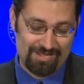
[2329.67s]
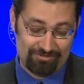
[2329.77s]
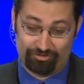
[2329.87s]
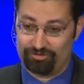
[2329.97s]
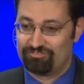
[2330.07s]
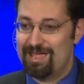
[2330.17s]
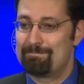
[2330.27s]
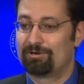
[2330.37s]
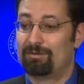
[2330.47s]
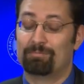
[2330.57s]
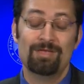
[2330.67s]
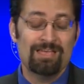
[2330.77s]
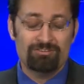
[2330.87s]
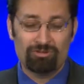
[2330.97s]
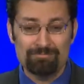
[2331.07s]
So there's that problem.
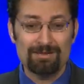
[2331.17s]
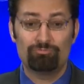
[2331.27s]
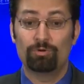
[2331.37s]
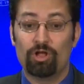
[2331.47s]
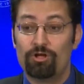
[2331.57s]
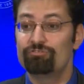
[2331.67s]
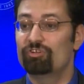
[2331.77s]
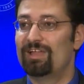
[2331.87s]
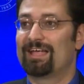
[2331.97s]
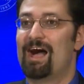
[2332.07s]
Sometimes we'll also, like,